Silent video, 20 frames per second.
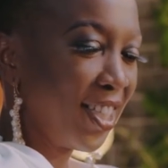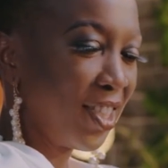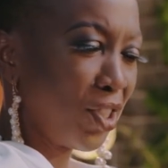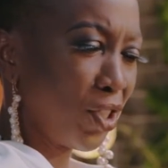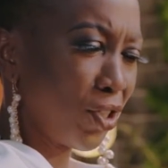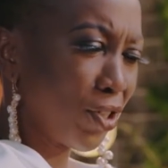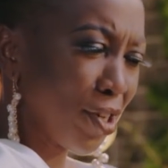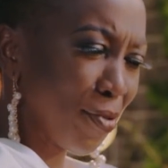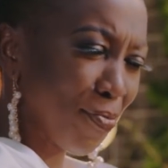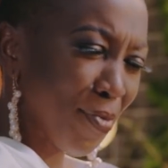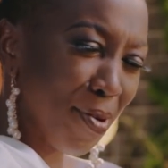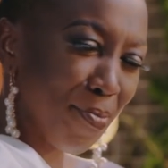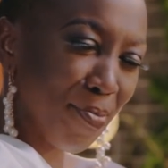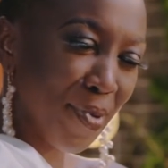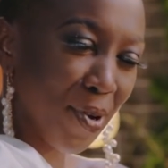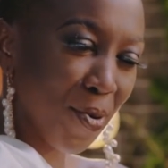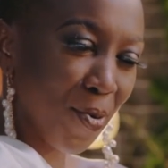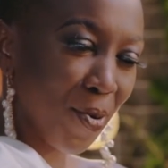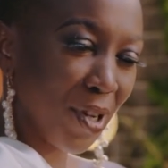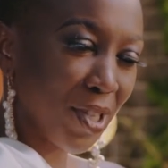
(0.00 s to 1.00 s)
Do you
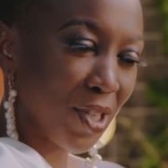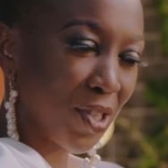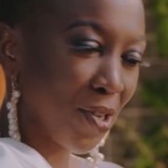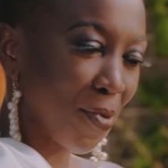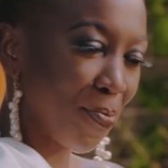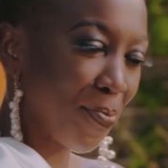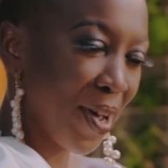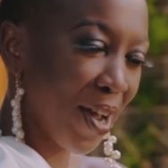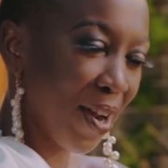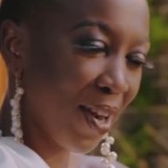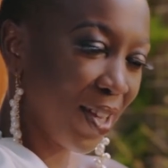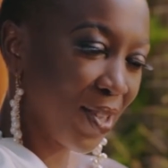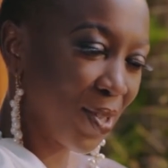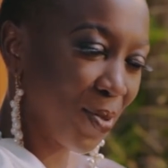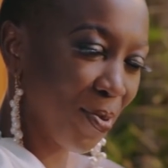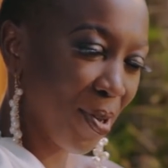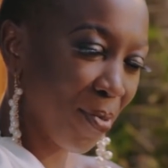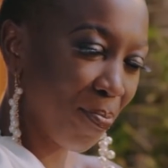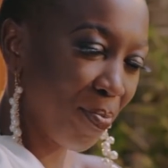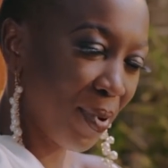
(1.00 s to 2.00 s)
remember what your
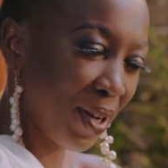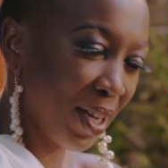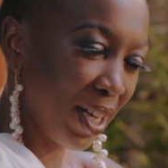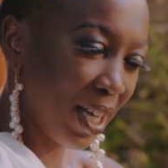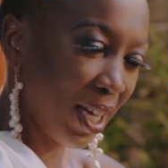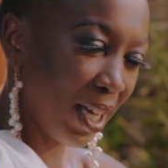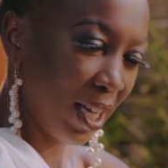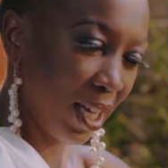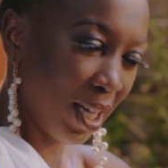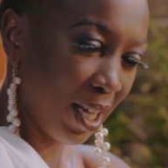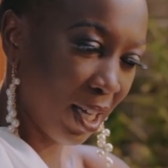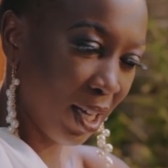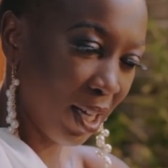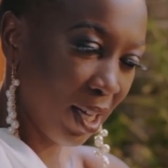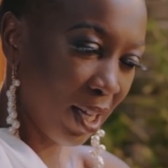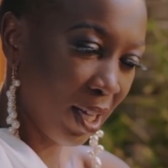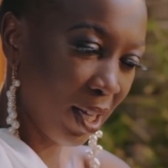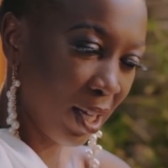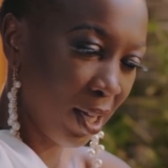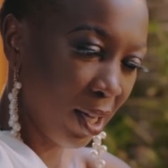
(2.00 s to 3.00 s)
parents were playing
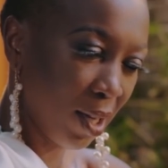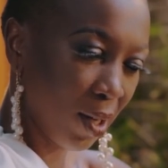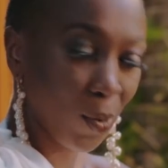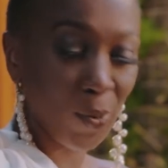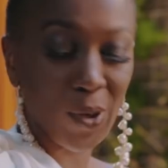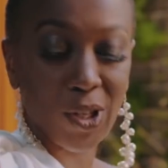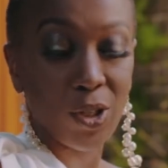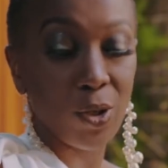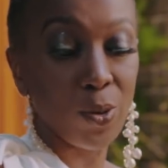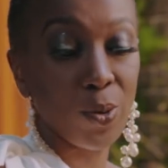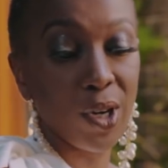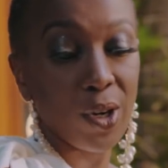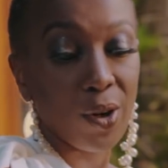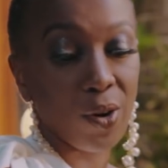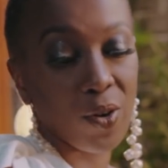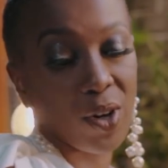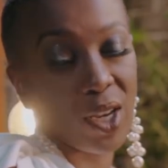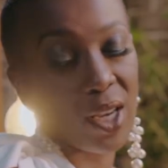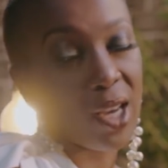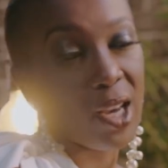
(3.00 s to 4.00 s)
when you were
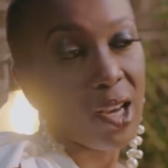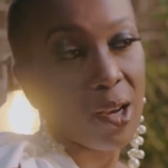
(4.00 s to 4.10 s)
growing